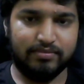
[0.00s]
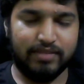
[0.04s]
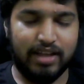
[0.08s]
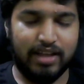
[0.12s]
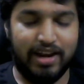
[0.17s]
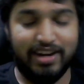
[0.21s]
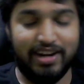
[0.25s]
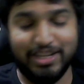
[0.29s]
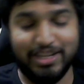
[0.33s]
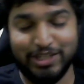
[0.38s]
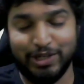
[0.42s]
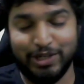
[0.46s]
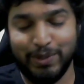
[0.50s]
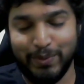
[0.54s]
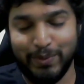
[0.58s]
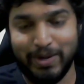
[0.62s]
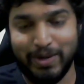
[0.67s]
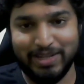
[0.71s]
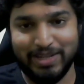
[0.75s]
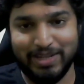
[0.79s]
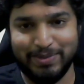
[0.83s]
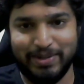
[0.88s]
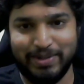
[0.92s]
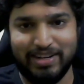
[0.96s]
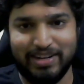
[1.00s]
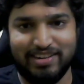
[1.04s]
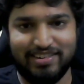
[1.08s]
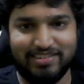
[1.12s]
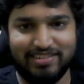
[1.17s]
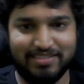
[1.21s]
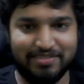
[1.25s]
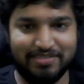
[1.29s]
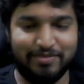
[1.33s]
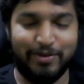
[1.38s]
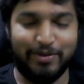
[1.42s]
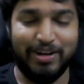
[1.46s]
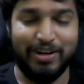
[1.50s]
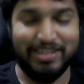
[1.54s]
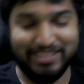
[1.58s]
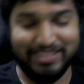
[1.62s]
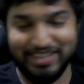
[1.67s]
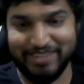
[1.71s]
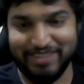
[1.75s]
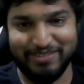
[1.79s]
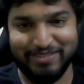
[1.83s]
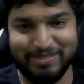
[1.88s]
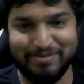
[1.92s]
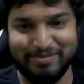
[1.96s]
And it's not 1 as well. 1 is
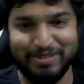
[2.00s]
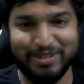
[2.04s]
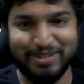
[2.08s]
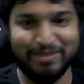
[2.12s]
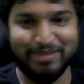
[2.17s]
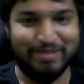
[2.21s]
indivisible too,